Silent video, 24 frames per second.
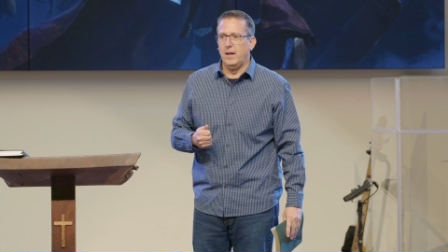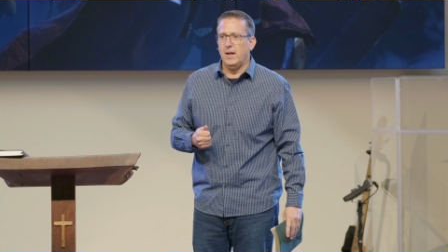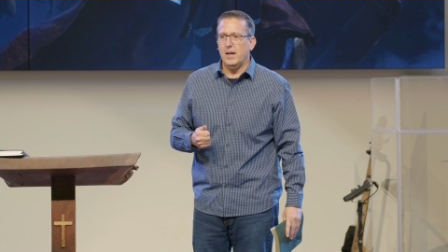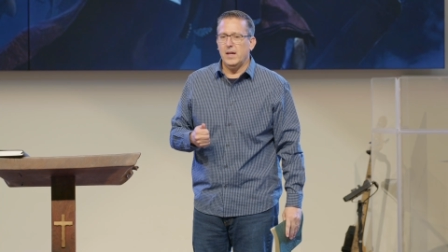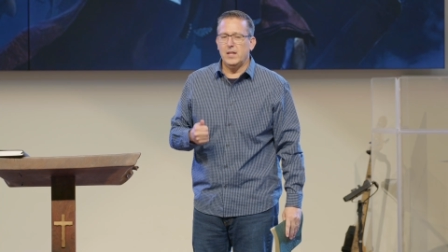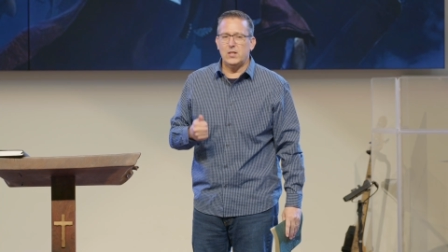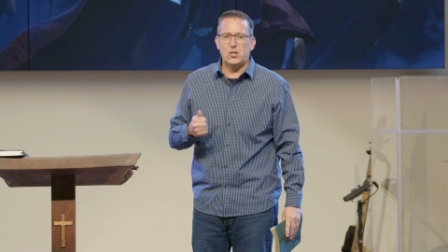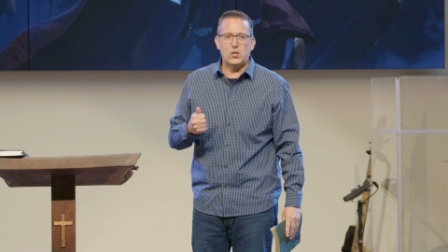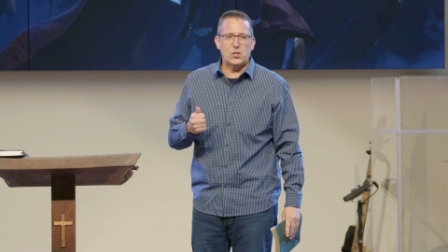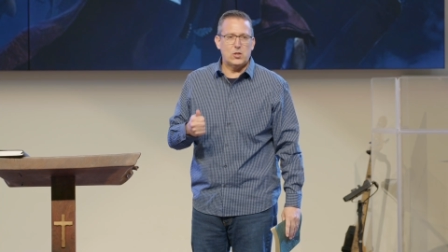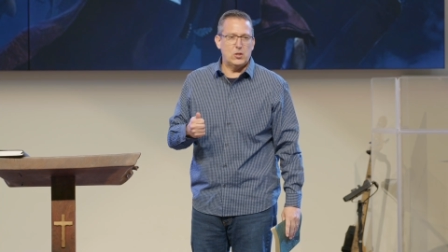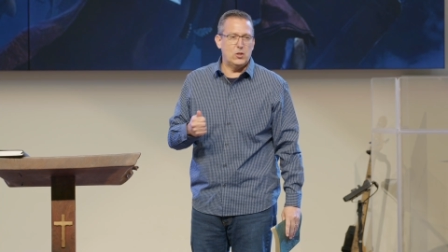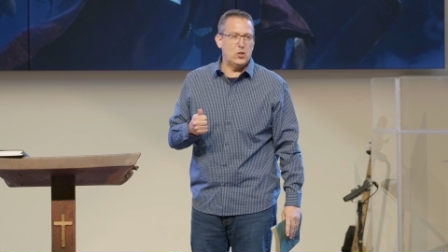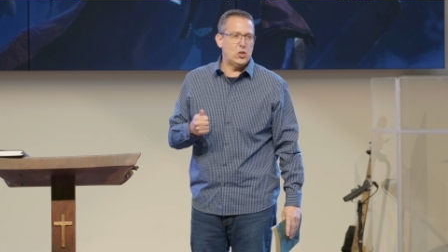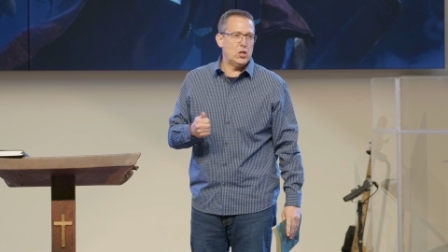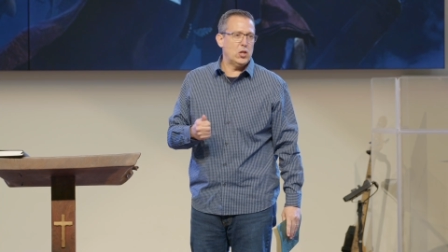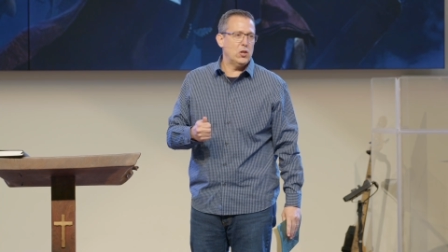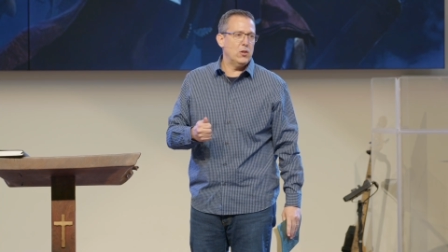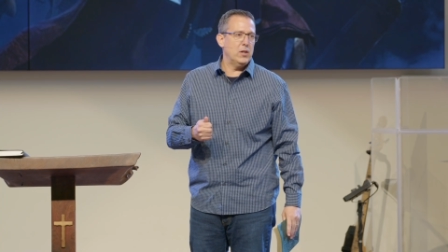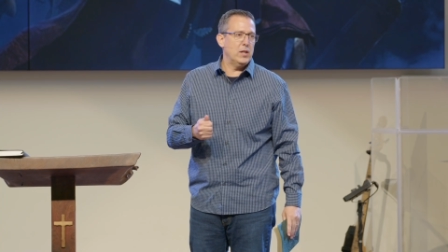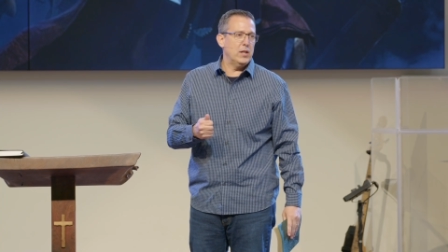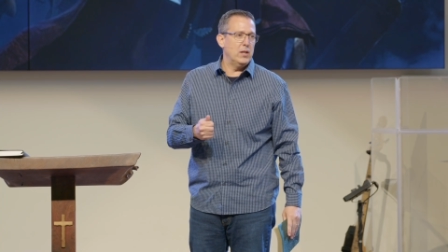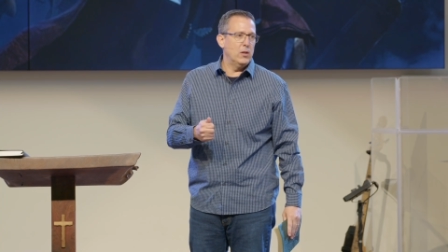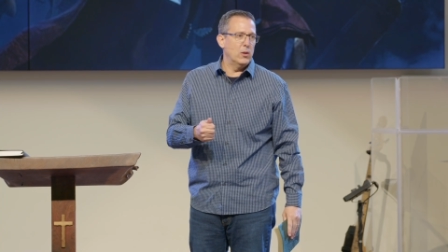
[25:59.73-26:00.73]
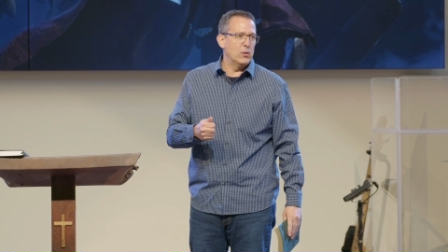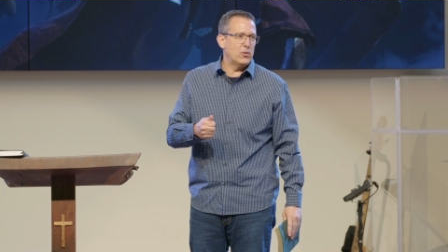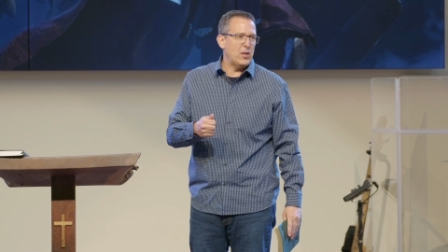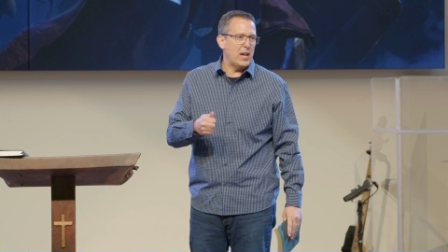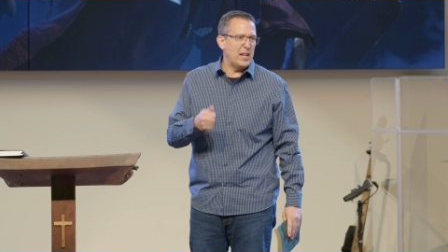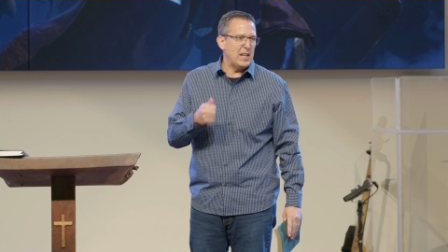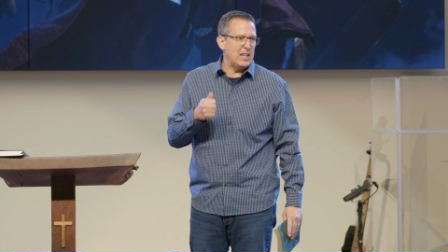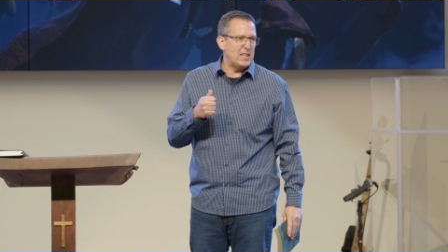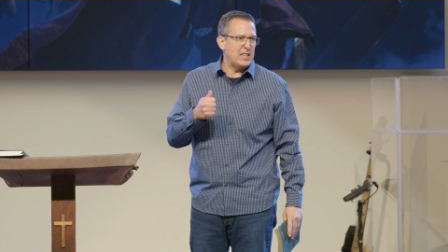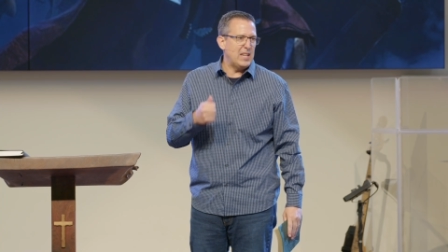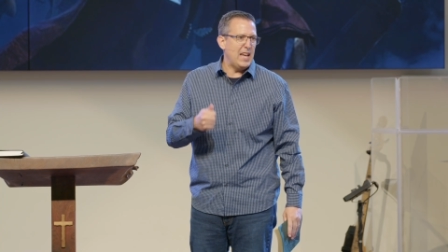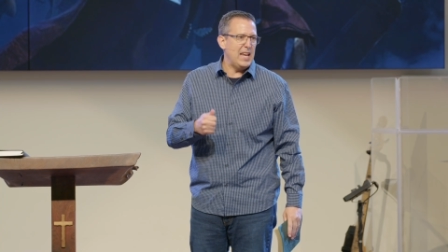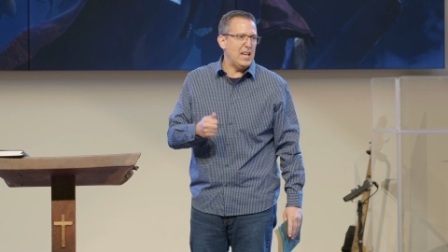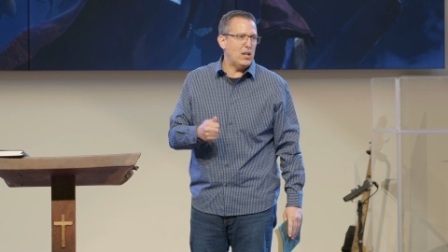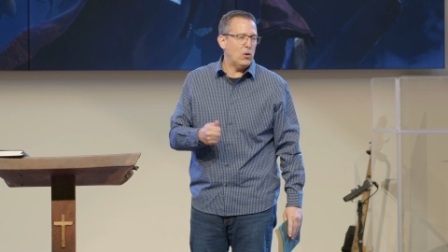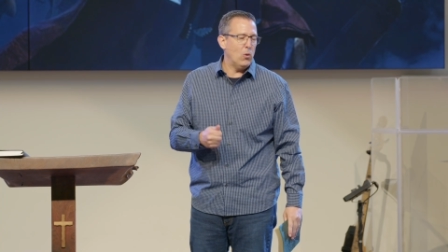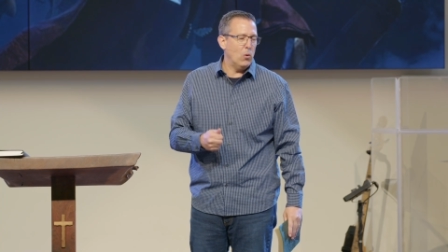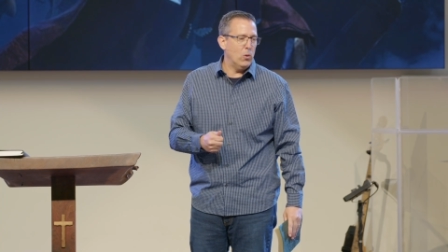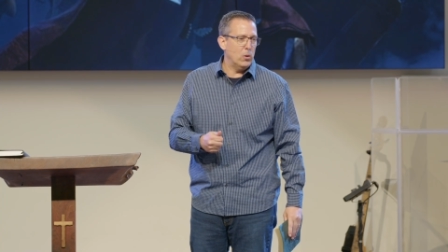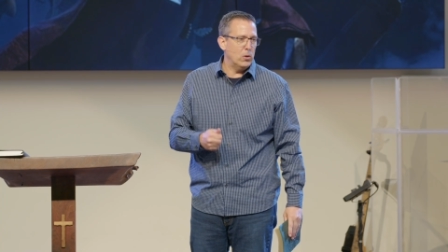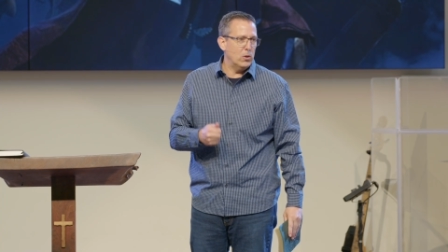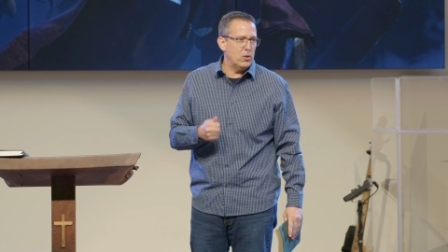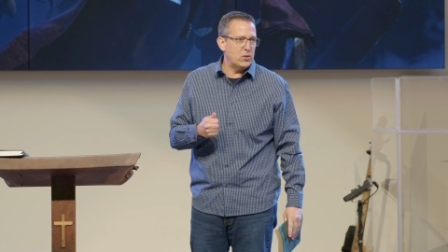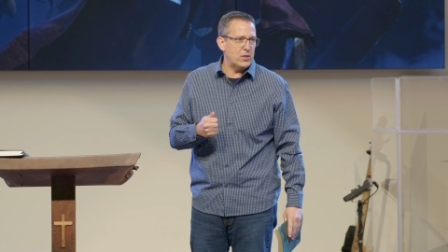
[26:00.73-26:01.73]
A centurion knows how to take
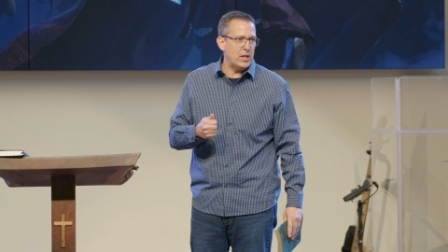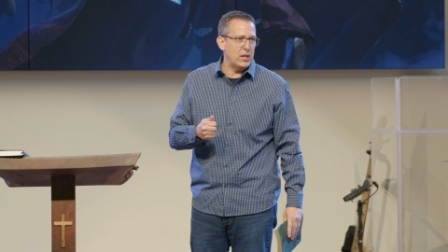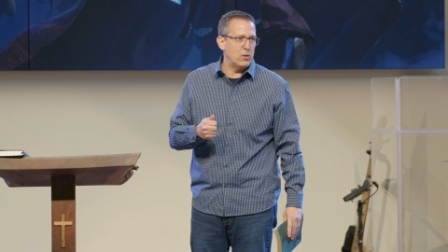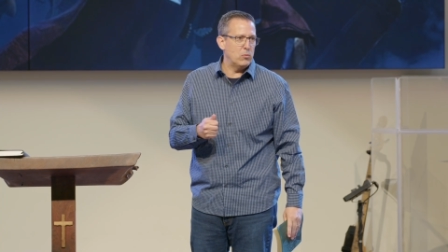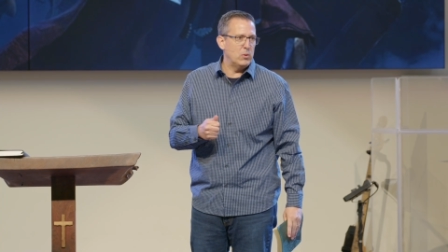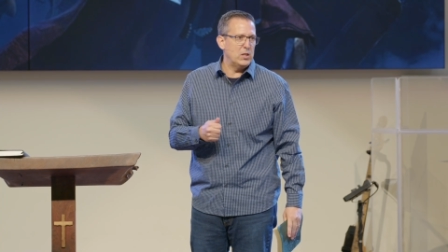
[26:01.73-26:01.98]
orders and